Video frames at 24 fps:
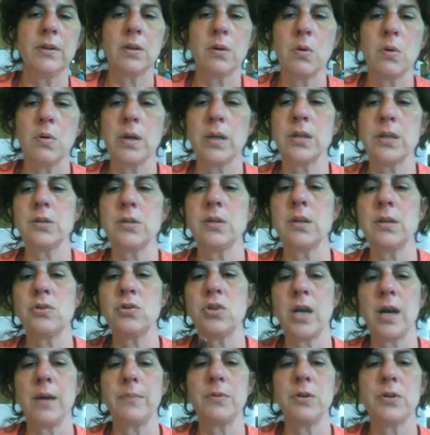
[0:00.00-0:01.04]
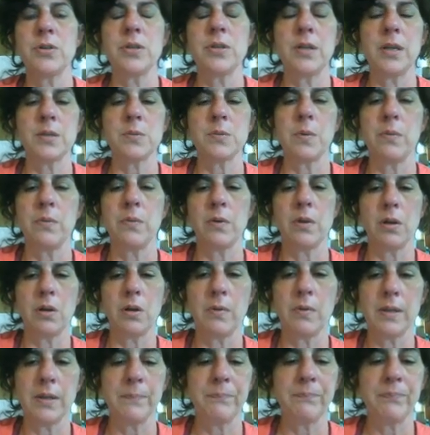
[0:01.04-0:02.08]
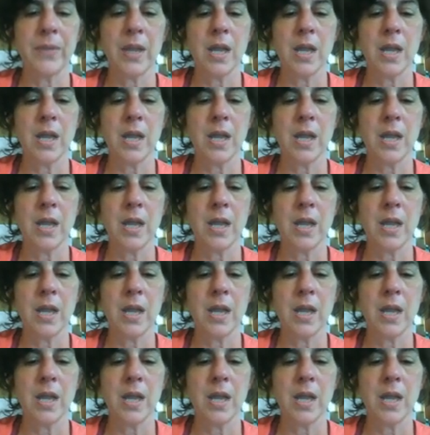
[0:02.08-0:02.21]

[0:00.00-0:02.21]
according to the chapter, so that's what we're going to go with.